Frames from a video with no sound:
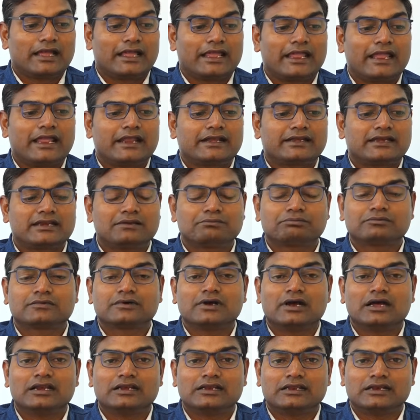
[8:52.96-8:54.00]
A
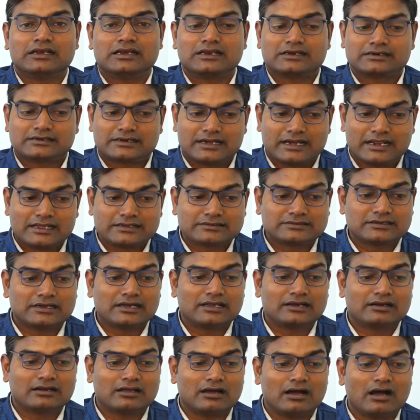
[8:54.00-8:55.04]
typical
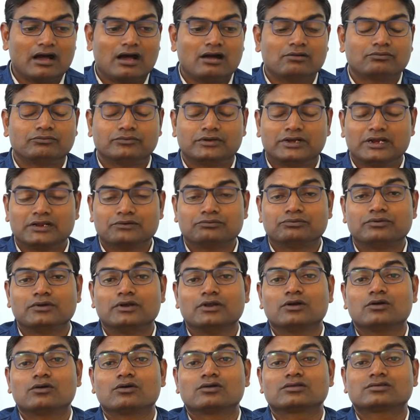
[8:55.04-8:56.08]
illustration of
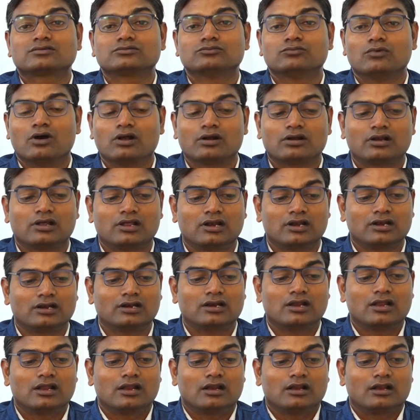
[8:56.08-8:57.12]
Defleur's
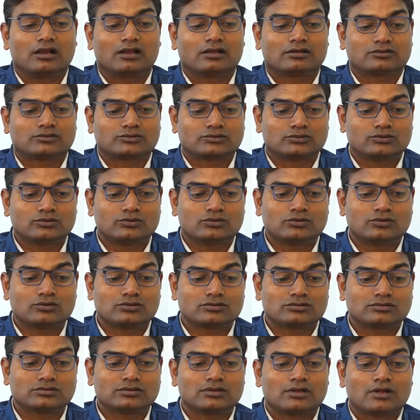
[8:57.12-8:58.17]
model
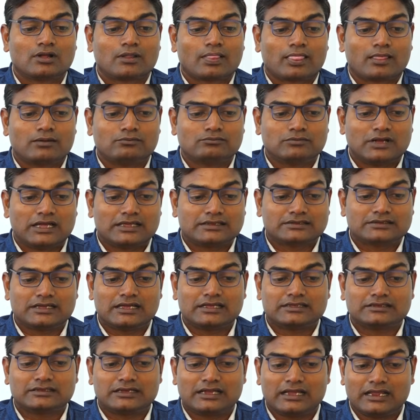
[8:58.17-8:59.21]
shows
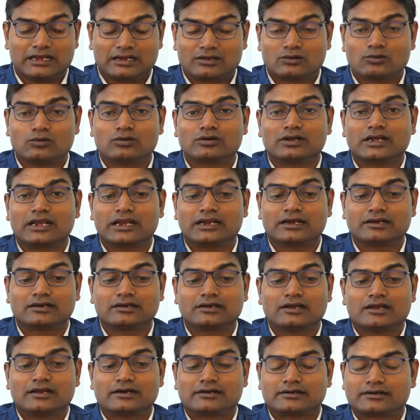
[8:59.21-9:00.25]
message encoding
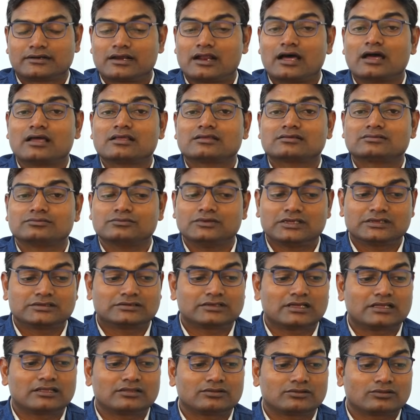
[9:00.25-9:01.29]

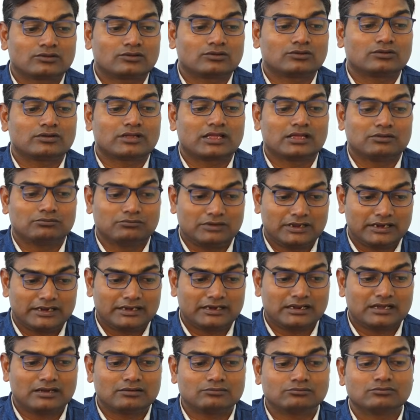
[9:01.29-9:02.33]
transmission through a
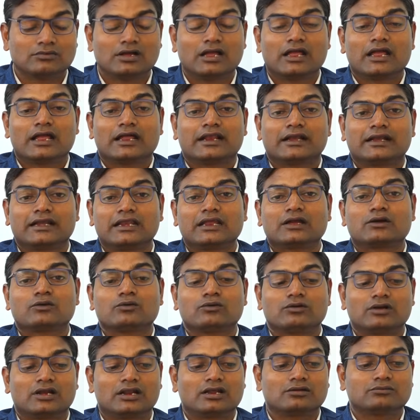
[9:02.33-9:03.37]
medium,
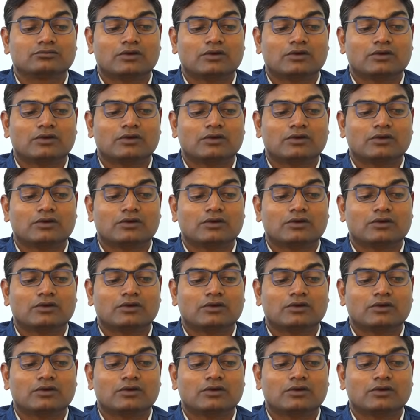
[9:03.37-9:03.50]
decoding